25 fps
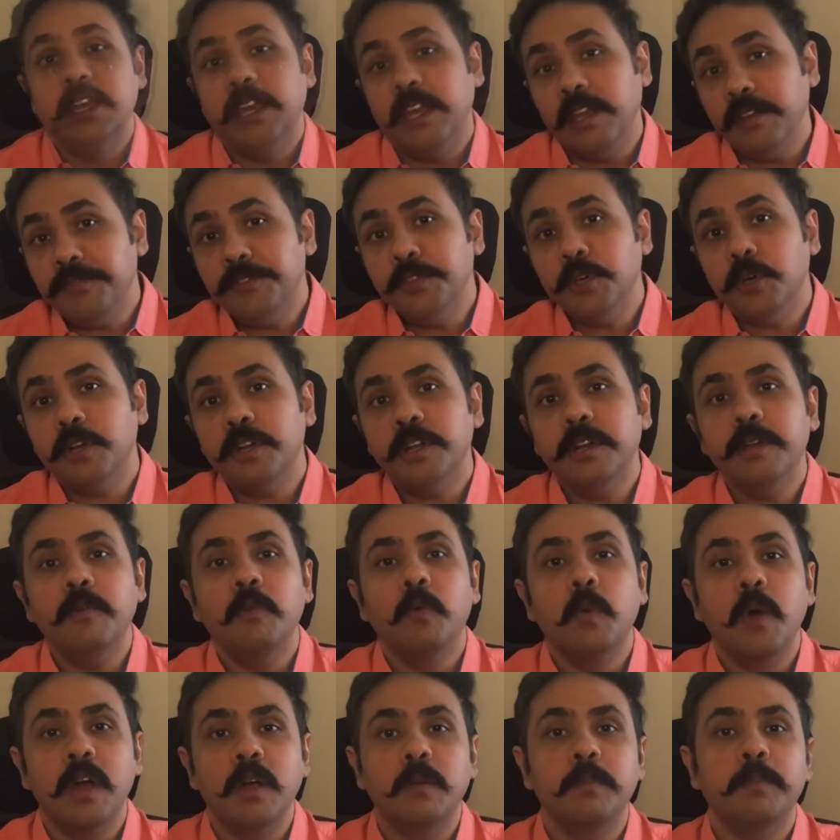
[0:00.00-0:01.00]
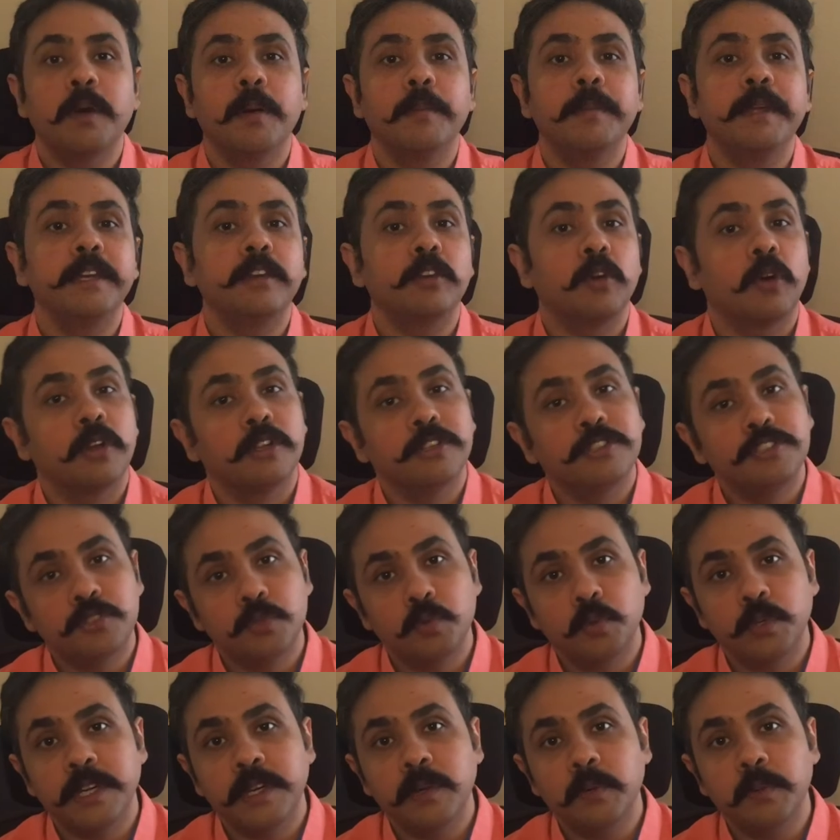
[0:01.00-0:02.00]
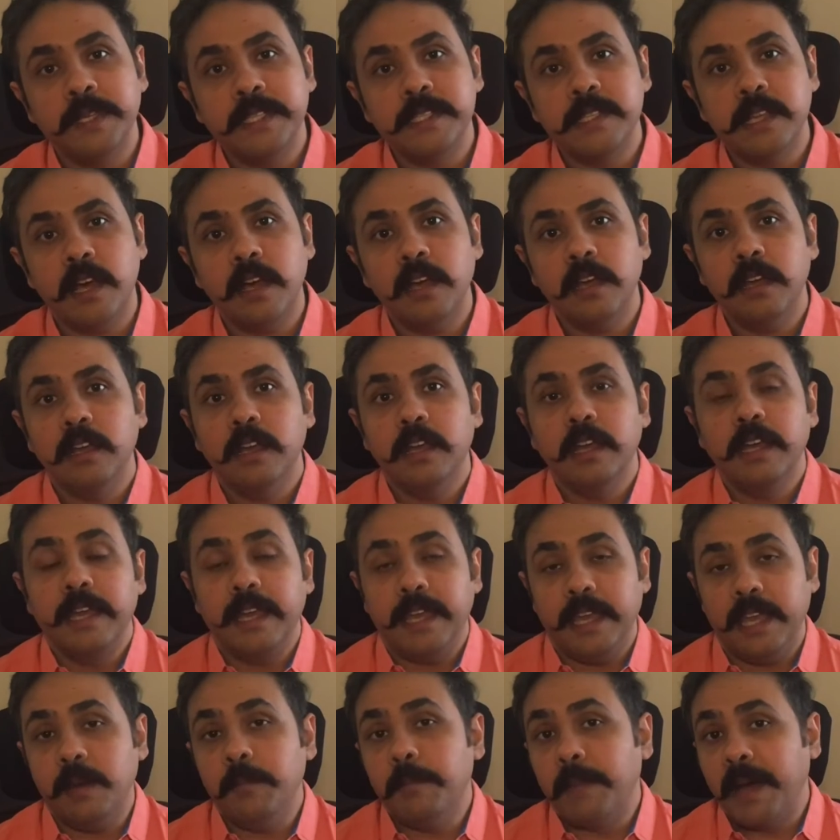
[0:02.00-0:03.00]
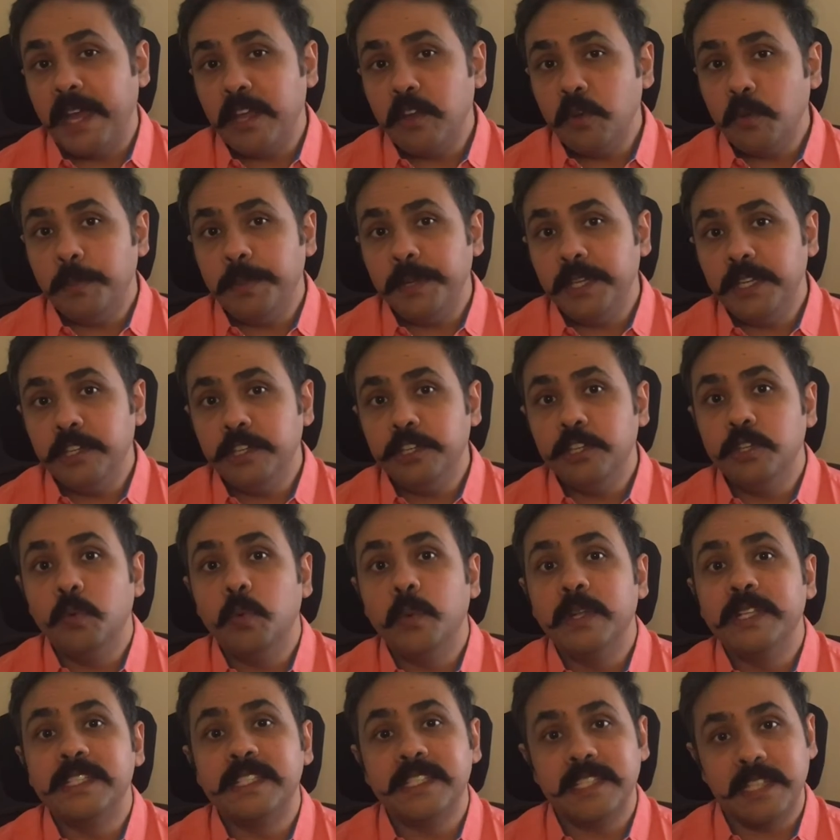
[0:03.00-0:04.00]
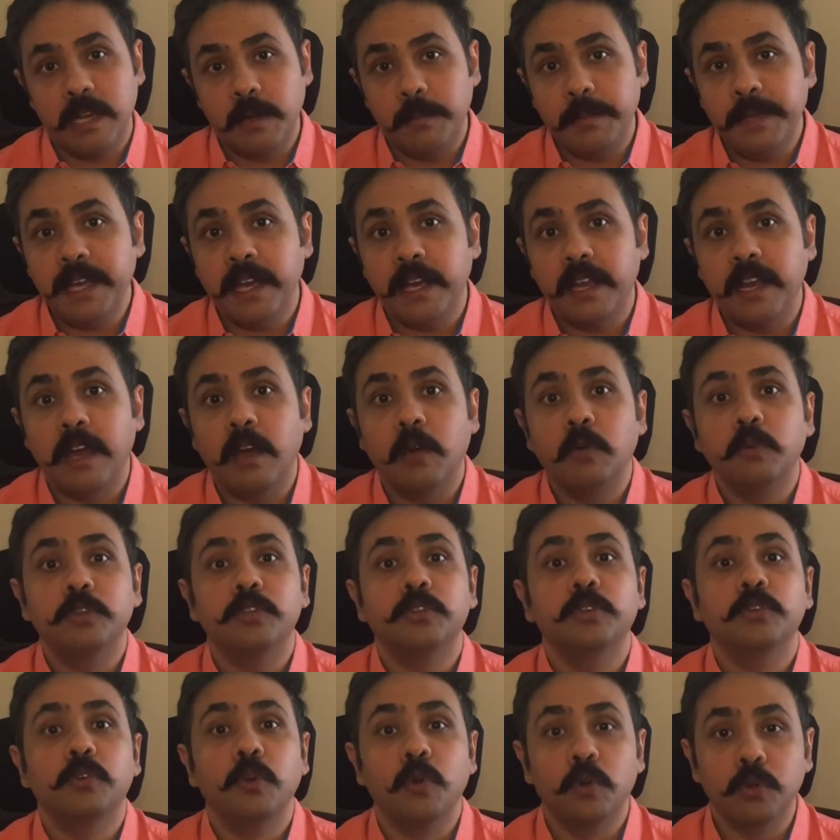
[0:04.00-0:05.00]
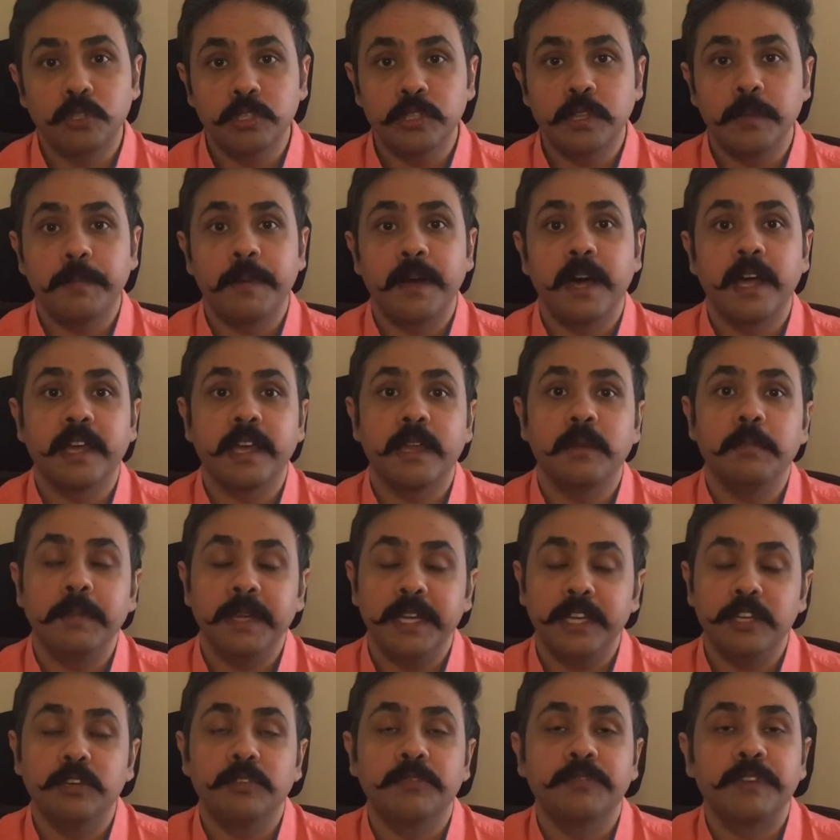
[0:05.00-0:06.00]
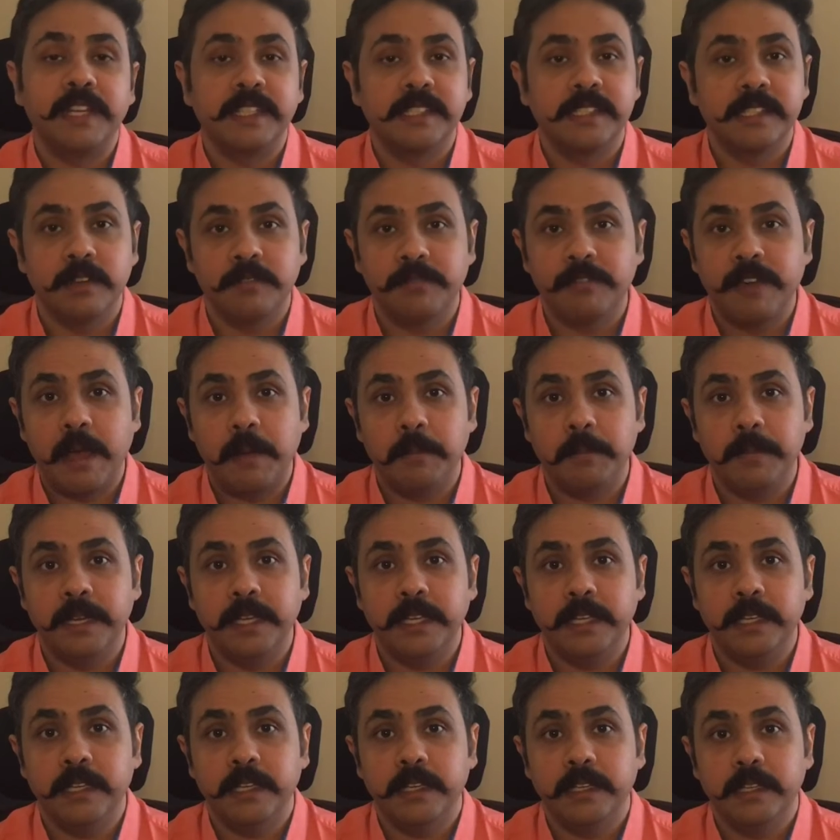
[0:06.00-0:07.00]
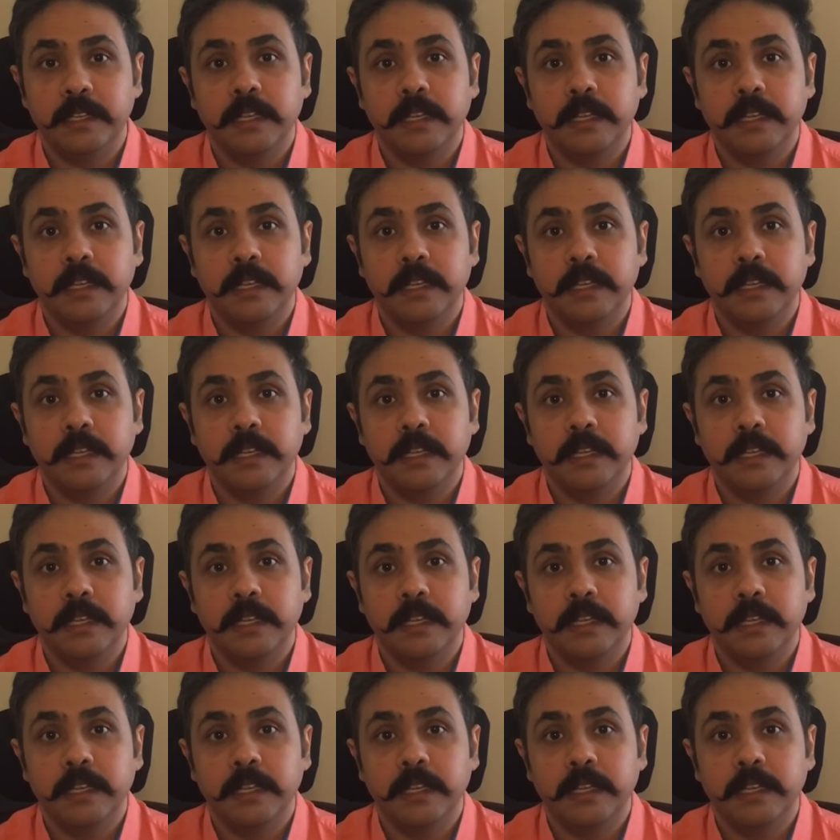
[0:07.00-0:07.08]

If you're on a work permit or a student visa, in my opinion, you will still be allowed to go to the park and meet your friends and family.